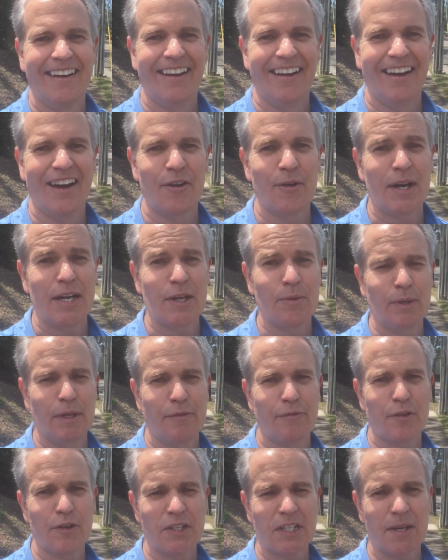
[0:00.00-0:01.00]
Alrighty, when you
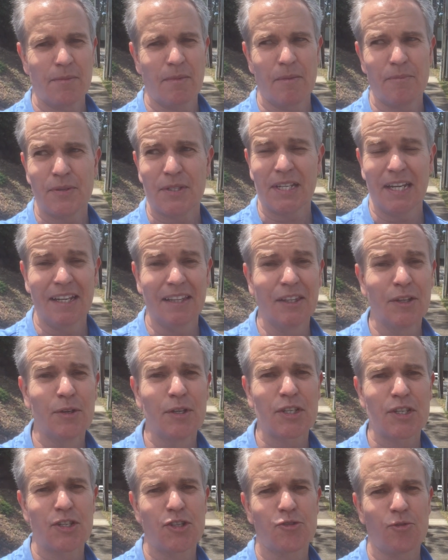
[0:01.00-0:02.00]
first come up St.
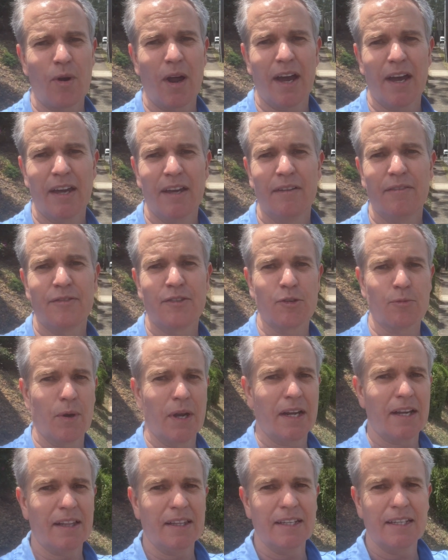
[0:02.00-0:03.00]
Louis Drive,
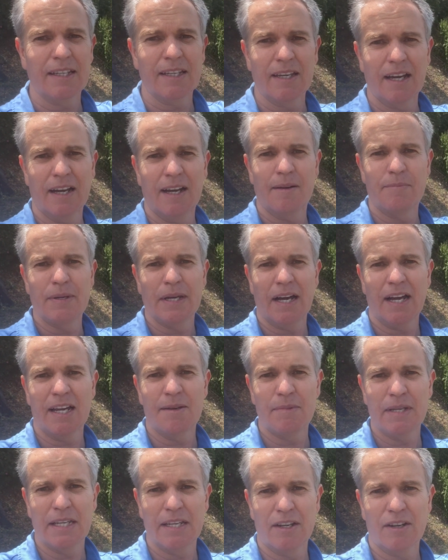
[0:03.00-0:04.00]
directly behind
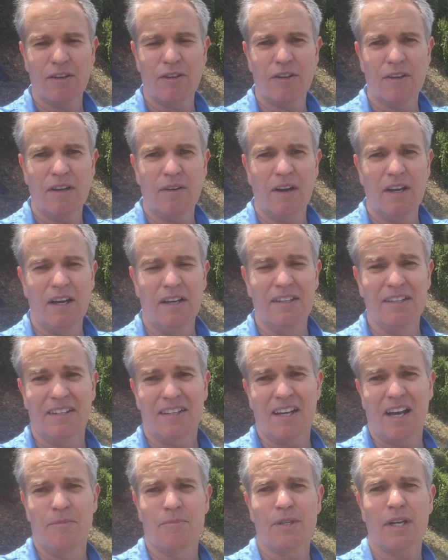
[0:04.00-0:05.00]
me here, it
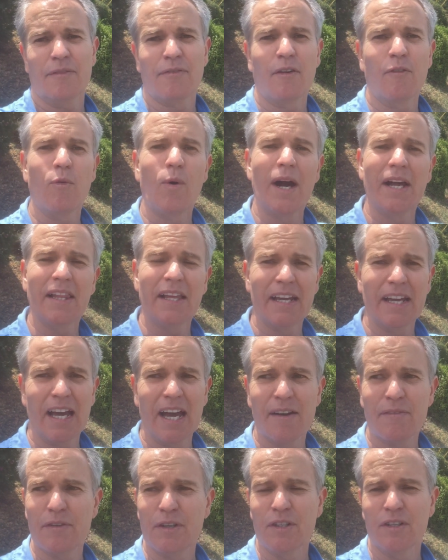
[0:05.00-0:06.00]
comes off of Waialae
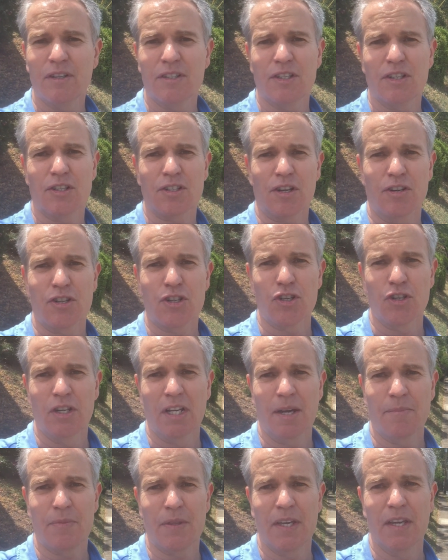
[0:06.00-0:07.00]
Avenue as you start
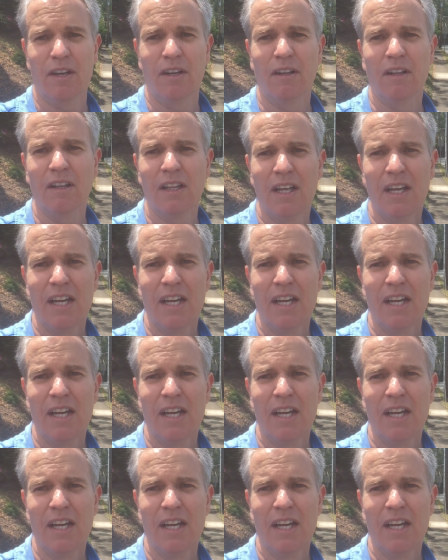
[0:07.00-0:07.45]
shooting up the hill.